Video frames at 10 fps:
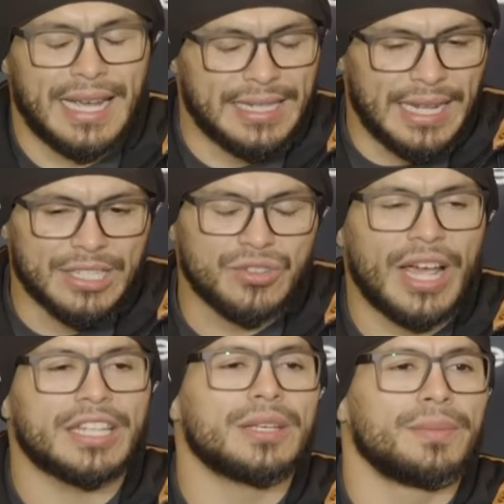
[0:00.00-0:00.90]

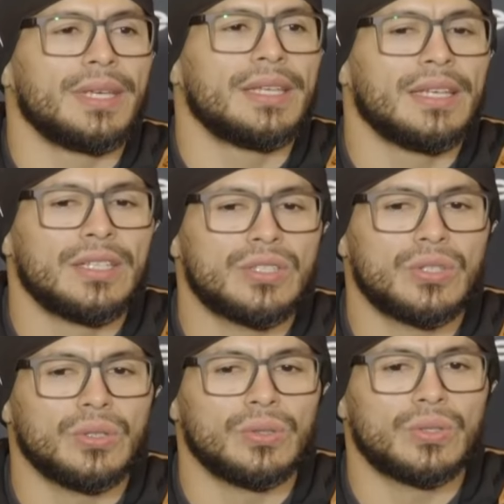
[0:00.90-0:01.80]
attracted me
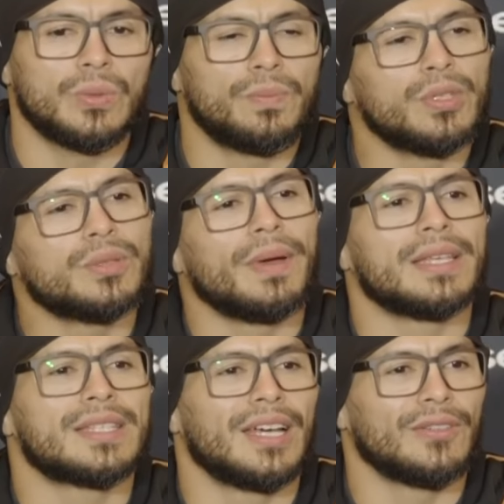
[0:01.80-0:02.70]
to push
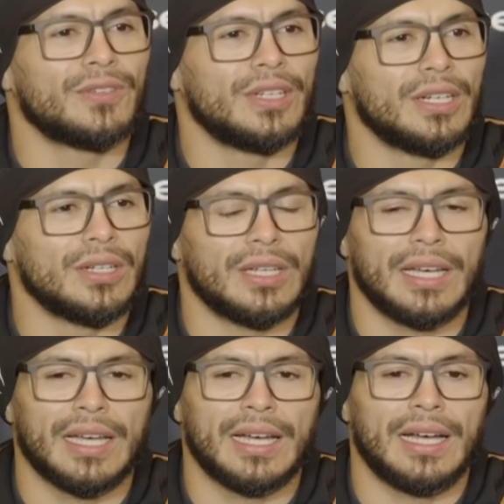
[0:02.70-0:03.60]
myself, you know.
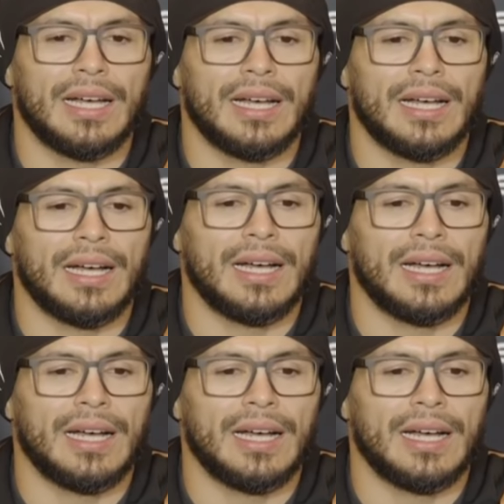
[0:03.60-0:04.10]
Like I